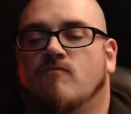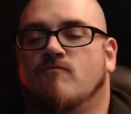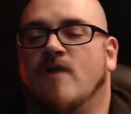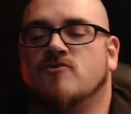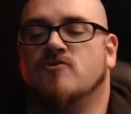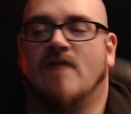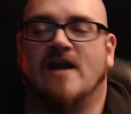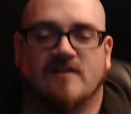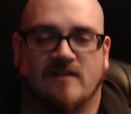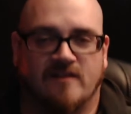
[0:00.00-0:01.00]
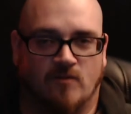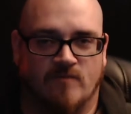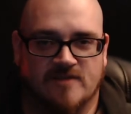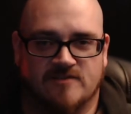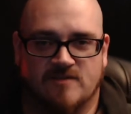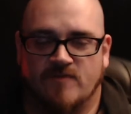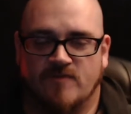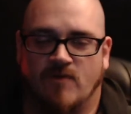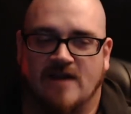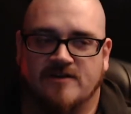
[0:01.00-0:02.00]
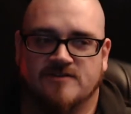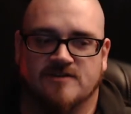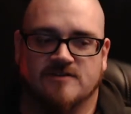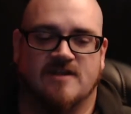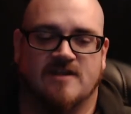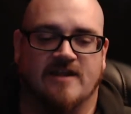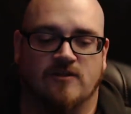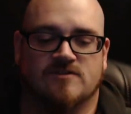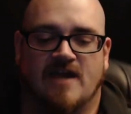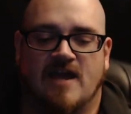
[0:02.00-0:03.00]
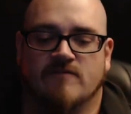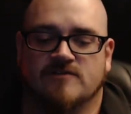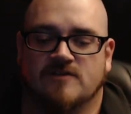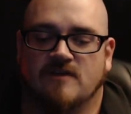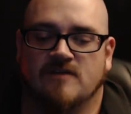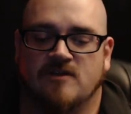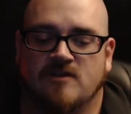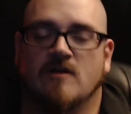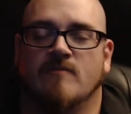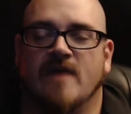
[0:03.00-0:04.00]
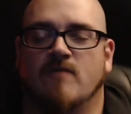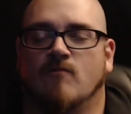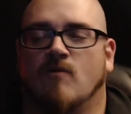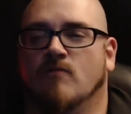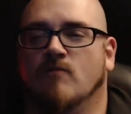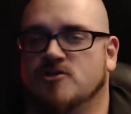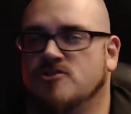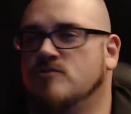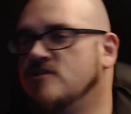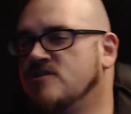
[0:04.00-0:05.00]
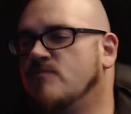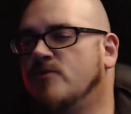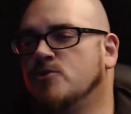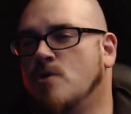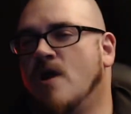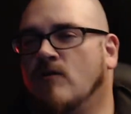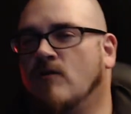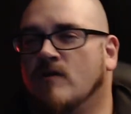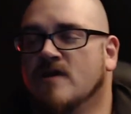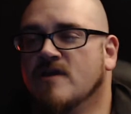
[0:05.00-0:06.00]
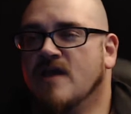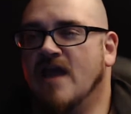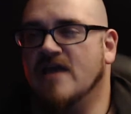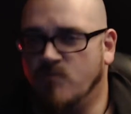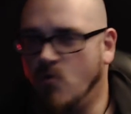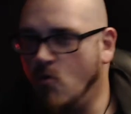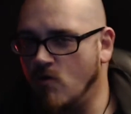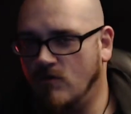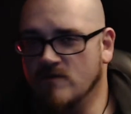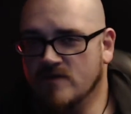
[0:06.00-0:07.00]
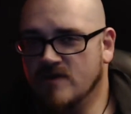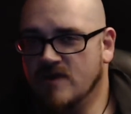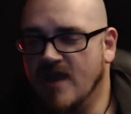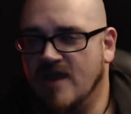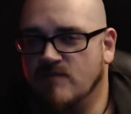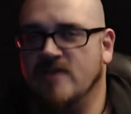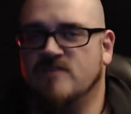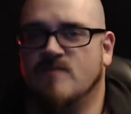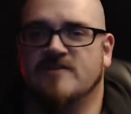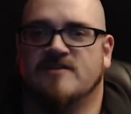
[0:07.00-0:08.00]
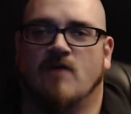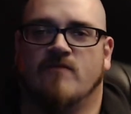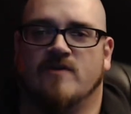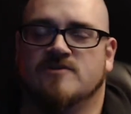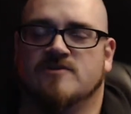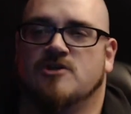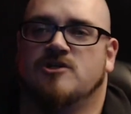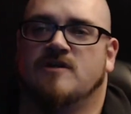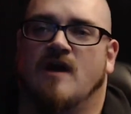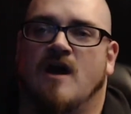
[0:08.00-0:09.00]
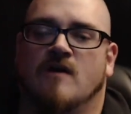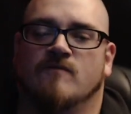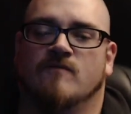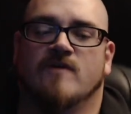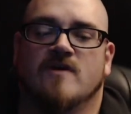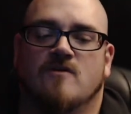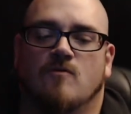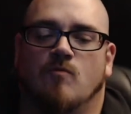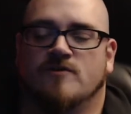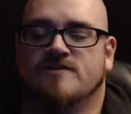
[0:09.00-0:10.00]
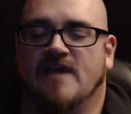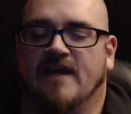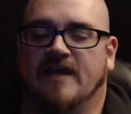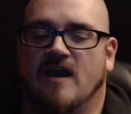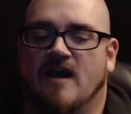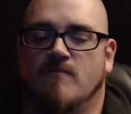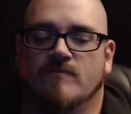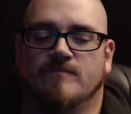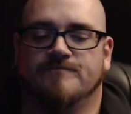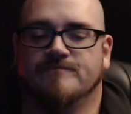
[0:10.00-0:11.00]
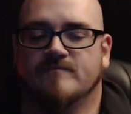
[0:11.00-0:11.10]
resurrected a little bit some of the practices that I used to have as a younger man, where I would just use a simple triangle as a portal and place myself in a position of, we'll say, an